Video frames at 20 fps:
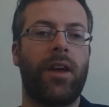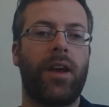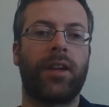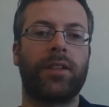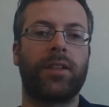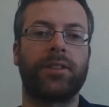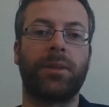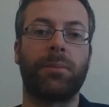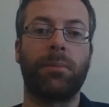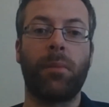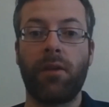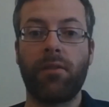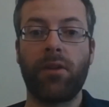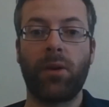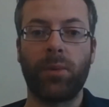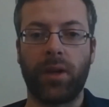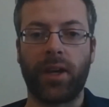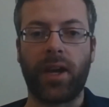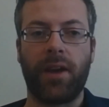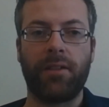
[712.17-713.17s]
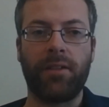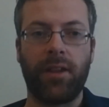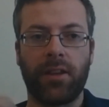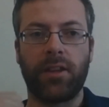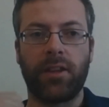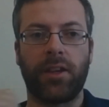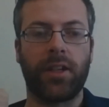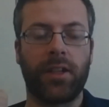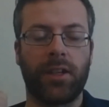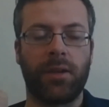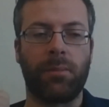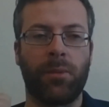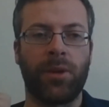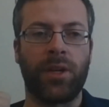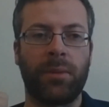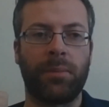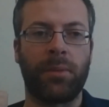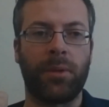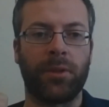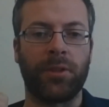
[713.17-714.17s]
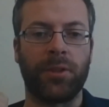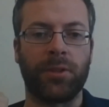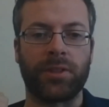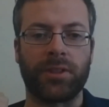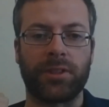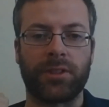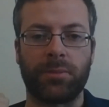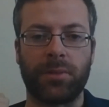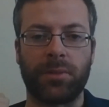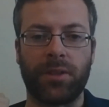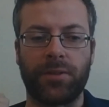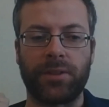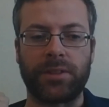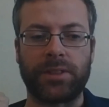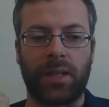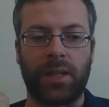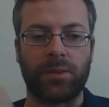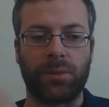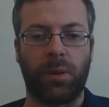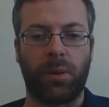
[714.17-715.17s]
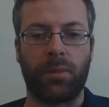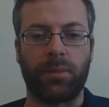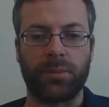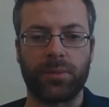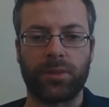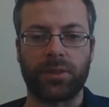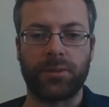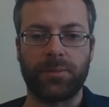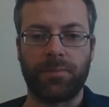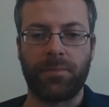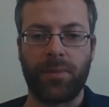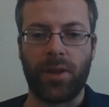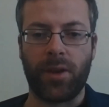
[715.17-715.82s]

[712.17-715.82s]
And tomorrow we'll carry on looking at money, but using some different types of problems.